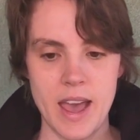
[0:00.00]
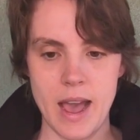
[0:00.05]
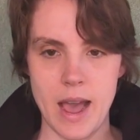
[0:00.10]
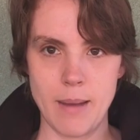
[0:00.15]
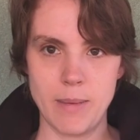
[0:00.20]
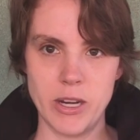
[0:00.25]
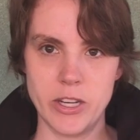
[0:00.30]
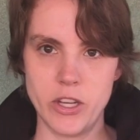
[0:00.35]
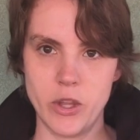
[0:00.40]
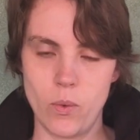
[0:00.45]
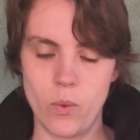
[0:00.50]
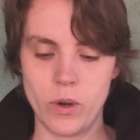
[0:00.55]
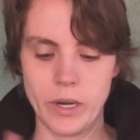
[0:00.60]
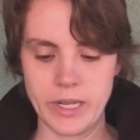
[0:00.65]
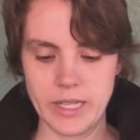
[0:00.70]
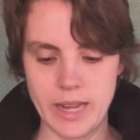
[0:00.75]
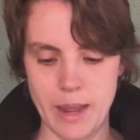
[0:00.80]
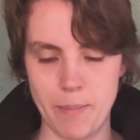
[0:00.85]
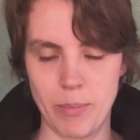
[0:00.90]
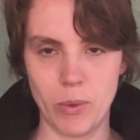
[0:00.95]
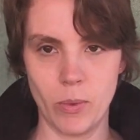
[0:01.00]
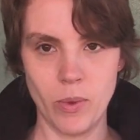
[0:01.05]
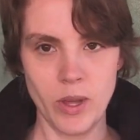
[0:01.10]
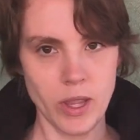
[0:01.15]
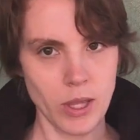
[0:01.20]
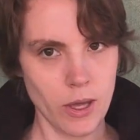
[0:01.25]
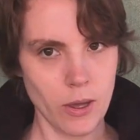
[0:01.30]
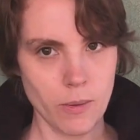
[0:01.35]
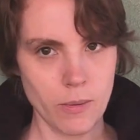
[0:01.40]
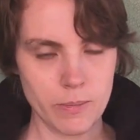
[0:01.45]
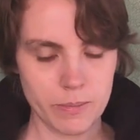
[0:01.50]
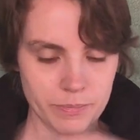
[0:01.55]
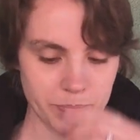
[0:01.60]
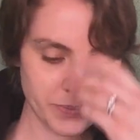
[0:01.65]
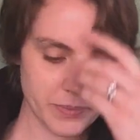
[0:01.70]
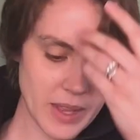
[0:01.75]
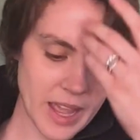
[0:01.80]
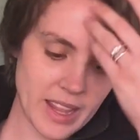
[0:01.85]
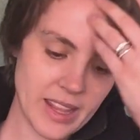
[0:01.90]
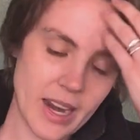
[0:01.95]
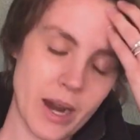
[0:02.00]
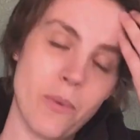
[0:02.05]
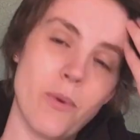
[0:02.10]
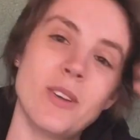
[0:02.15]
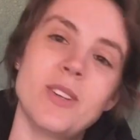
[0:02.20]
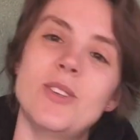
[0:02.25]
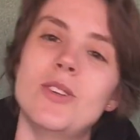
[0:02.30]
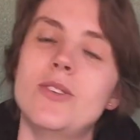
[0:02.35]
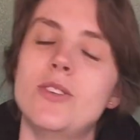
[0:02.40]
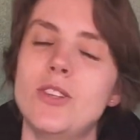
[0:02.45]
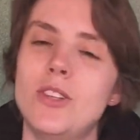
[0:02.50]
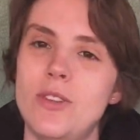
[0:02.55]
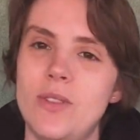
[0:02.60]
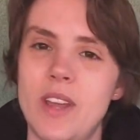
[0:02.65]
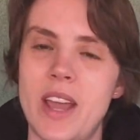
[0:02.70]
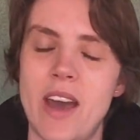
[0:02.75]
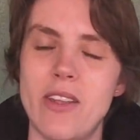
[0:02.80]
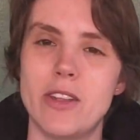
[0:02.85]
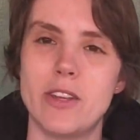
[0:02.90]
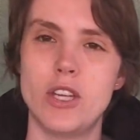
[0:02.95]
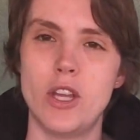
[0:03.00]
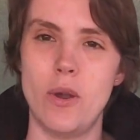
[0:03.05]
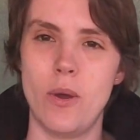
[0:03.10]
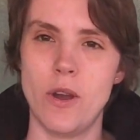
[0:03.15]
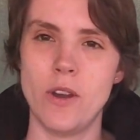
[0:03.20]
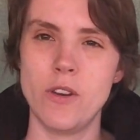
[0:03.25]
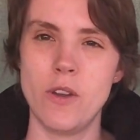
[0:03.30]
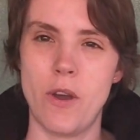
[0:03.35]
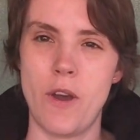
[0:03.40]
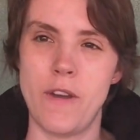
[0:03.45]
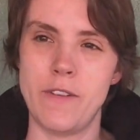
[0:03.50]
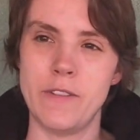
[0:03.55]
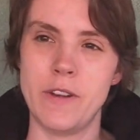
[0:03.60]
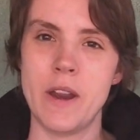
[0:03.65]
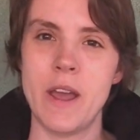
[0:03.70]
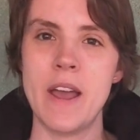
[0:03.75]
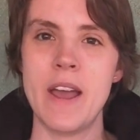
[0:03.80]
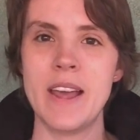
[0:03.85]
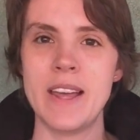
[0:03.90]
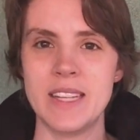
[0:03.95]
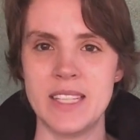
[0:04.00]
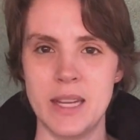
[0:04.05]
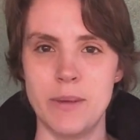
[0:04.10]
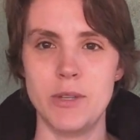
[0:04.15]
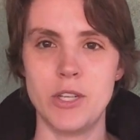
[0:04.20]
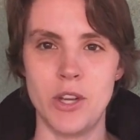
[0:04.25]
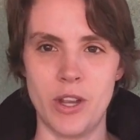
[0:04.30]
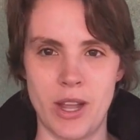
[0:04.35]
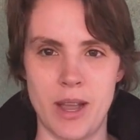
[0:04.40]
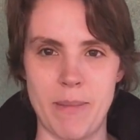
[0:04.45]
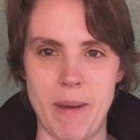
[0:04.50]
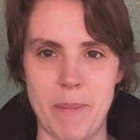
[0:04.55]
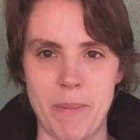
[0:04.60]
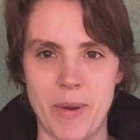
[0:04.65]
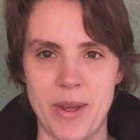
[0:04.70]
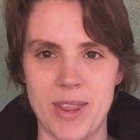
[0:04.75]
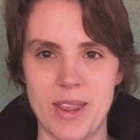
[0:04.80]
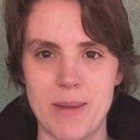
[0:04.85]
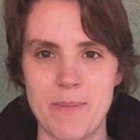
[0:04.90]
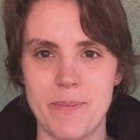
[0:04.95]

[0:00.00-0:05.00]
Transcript: I'm going to do one example with you, and then I want you to do the other two on your own, see what you can come up with.